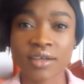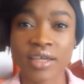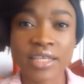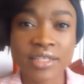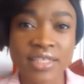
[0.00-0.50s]

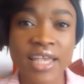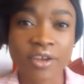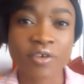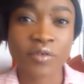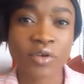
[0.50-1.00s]
inside
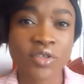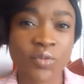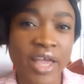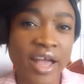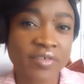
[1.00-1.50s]
of us,
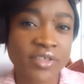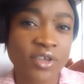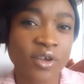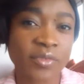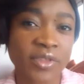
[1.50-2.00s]
we have
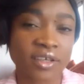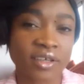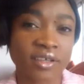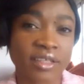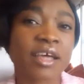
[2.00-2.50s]
something
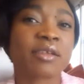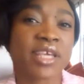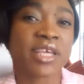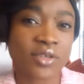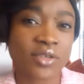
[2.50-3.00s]
that
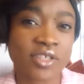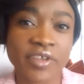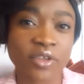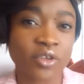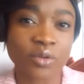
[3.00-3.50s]
makes us
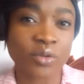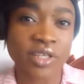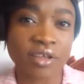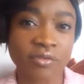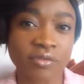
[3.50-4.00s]
feel not good
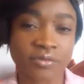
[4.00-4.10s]
enough.